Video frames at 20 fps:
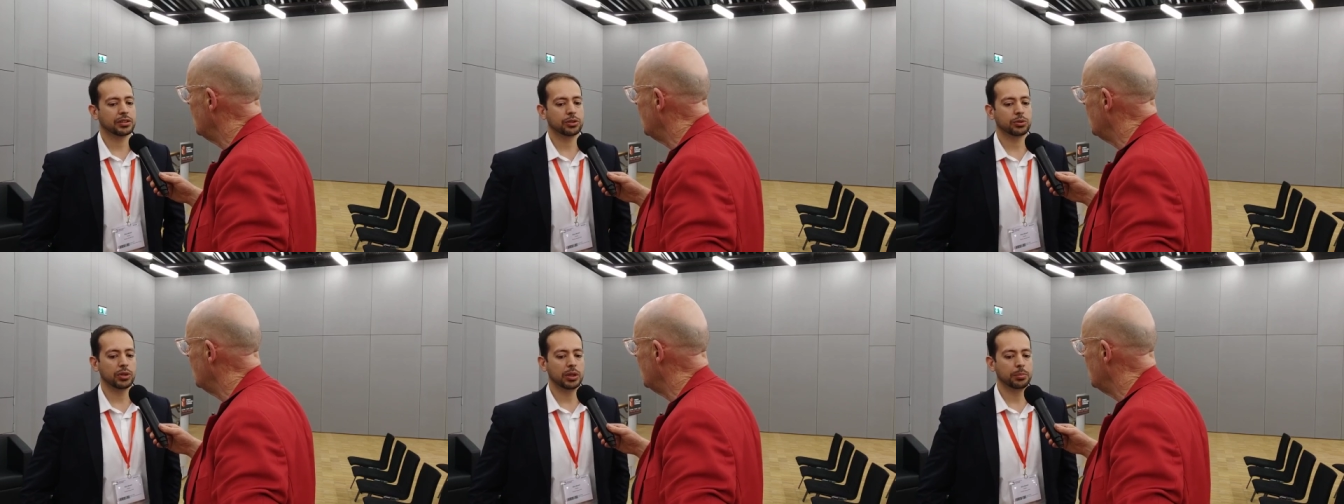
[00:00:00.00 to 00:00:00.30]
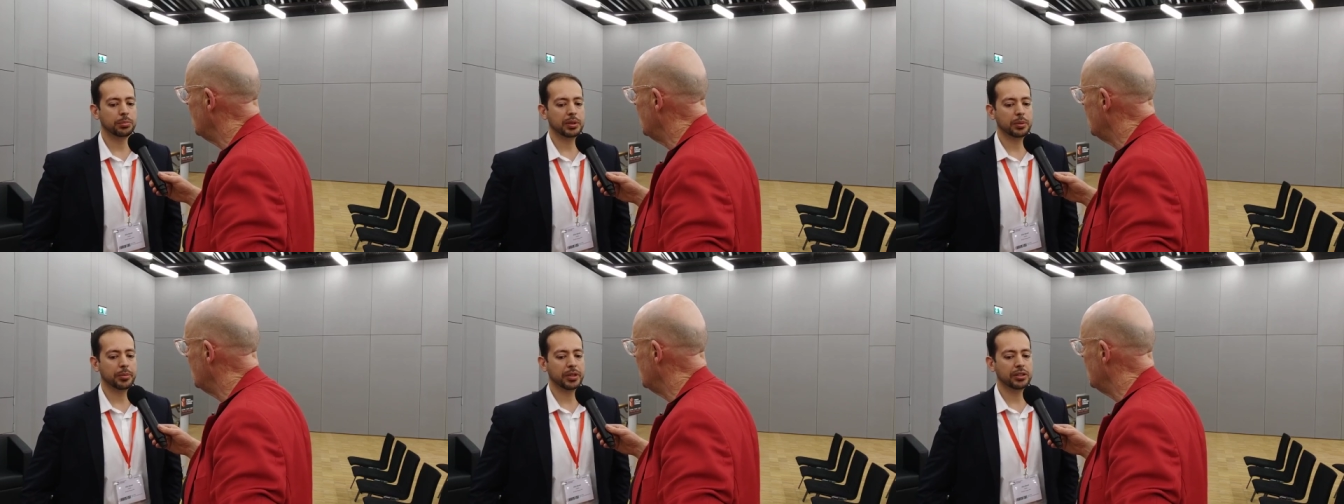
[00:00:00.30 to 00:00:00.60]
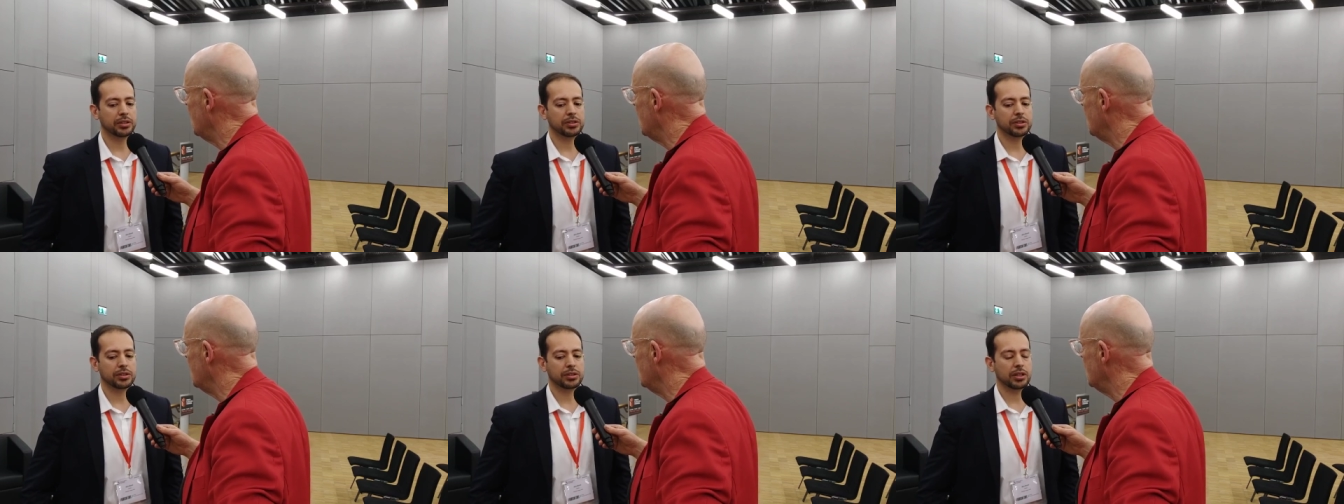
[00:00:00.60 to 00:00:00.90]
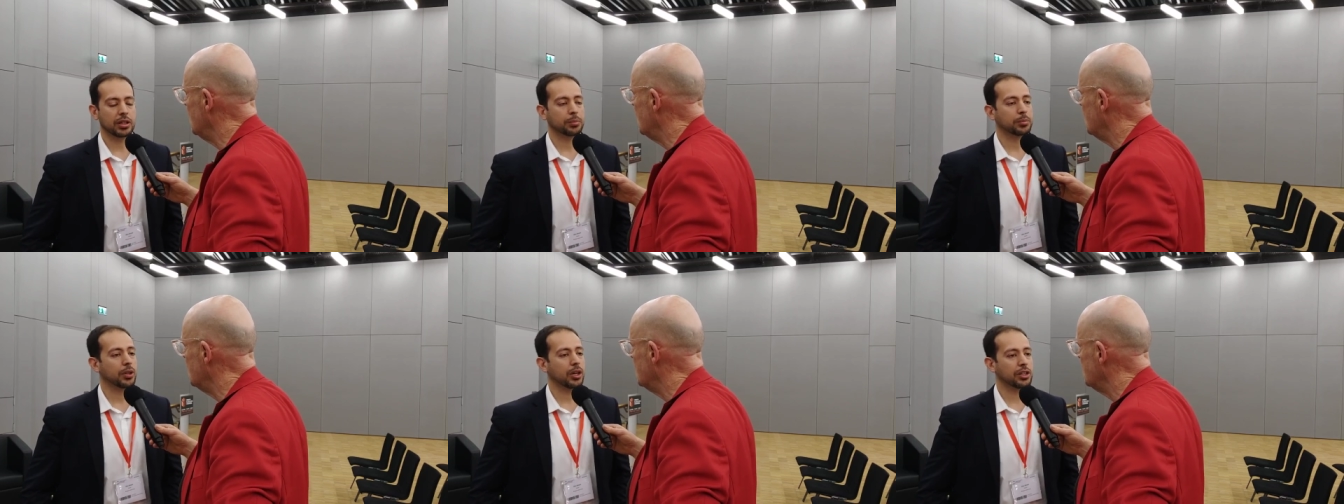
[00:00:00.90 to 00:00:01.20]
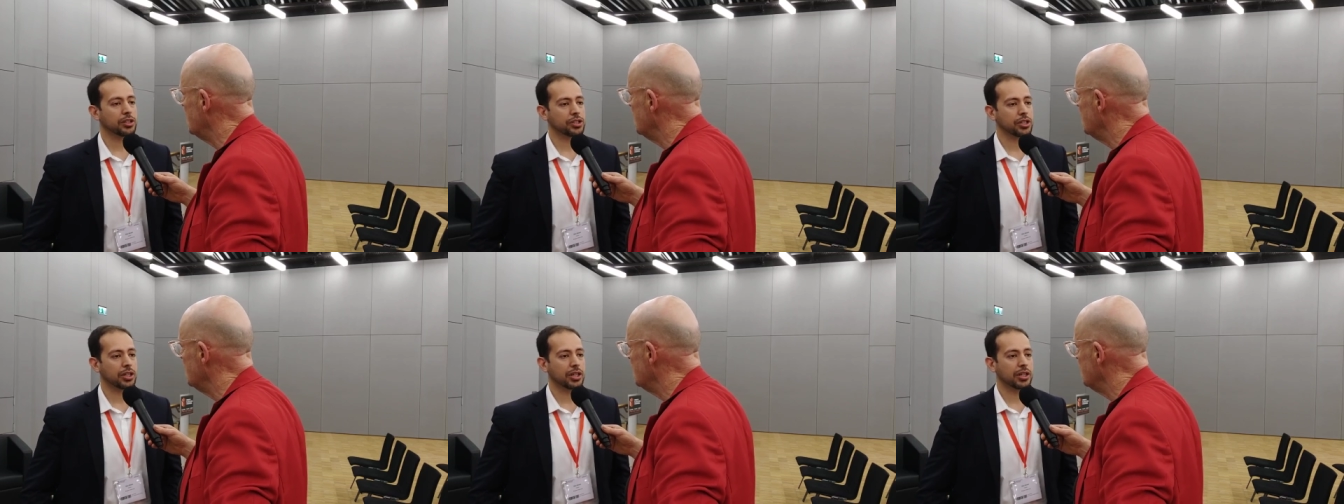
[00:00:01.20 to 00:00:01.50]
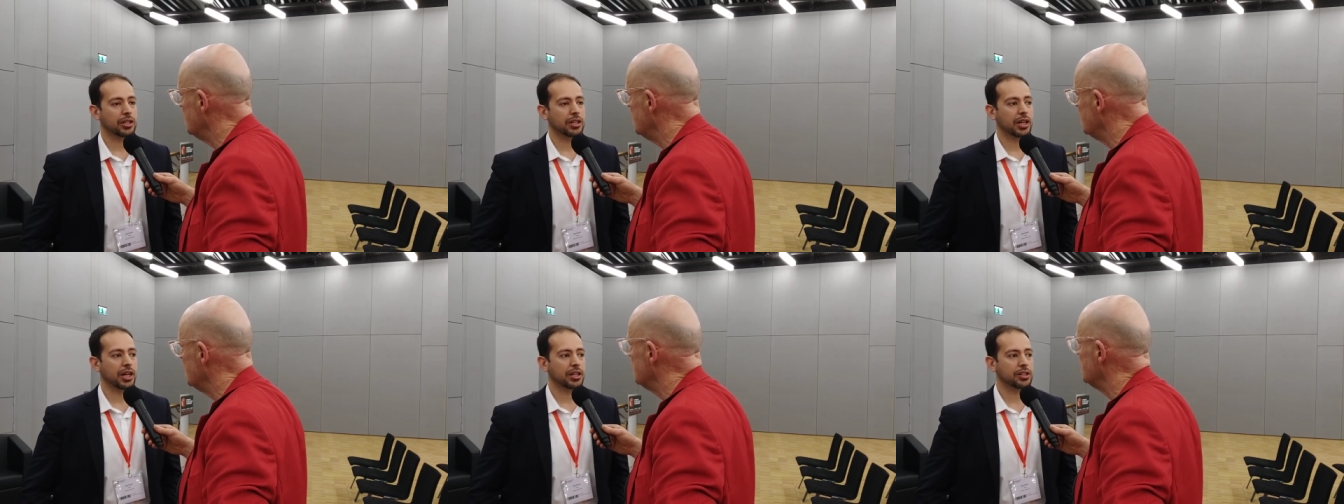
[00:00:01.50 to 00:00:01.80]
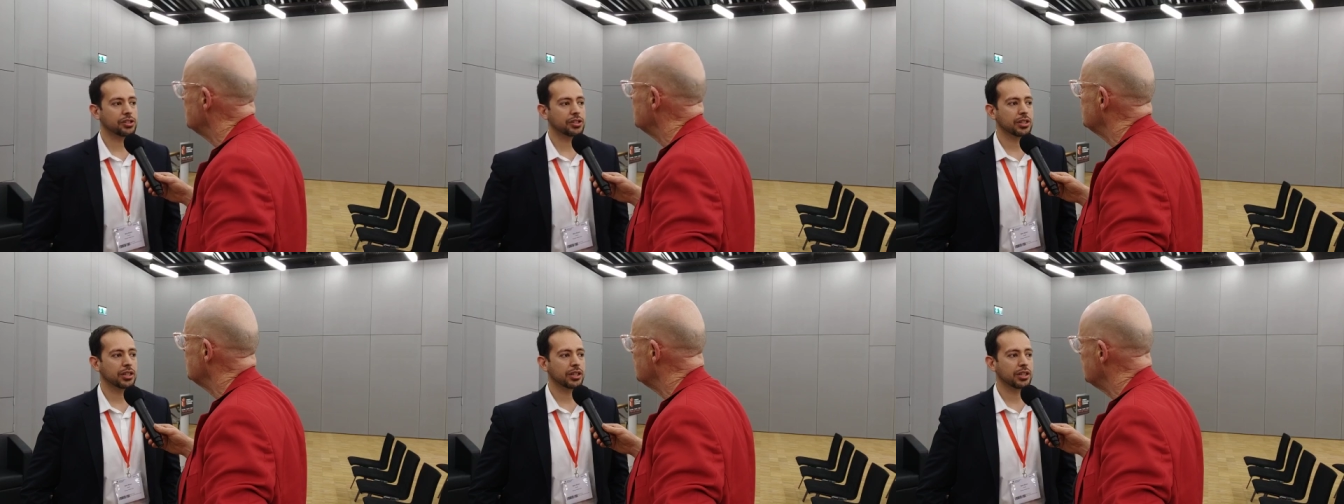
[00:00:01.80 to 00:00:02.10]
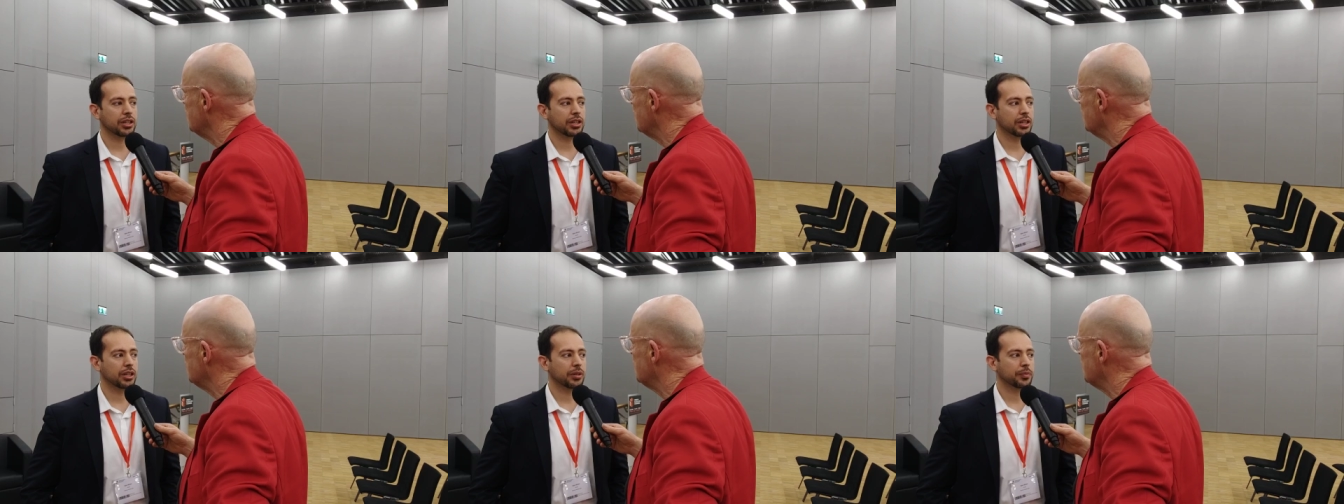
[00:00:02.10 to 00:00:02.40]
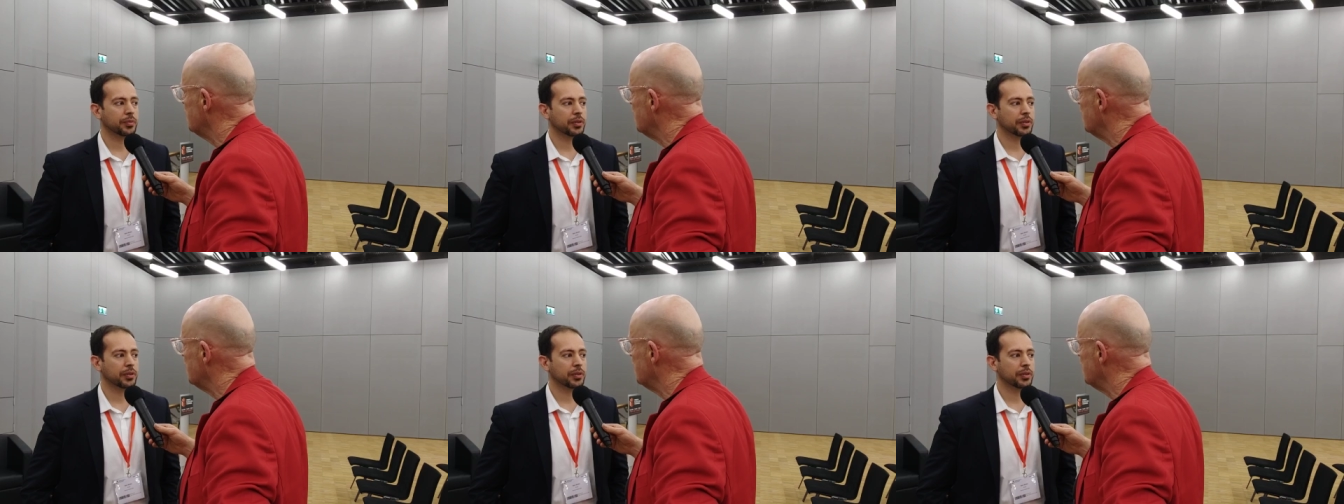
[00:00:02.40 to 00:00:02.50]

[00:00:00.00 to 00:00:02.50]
to implement a blockchain, actually